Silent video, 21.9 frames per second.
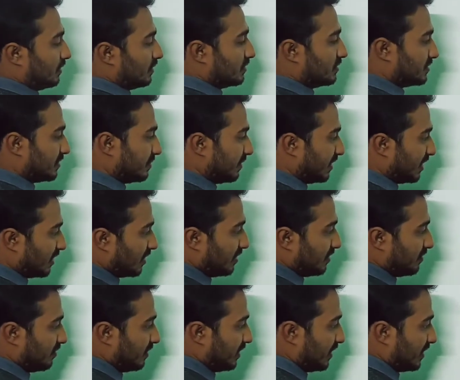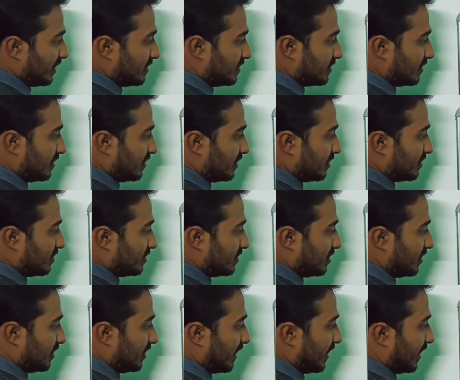Similarly, we can see
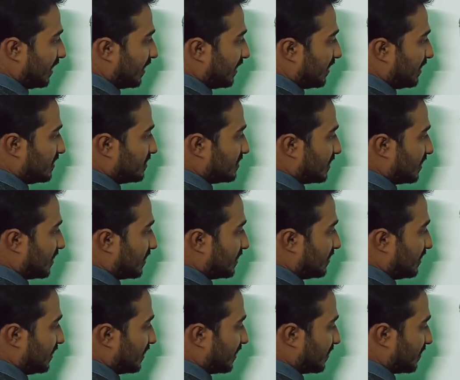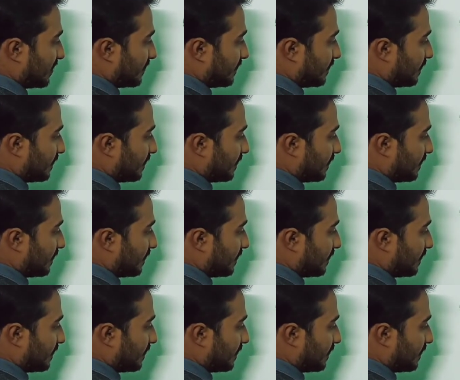3 angles are there.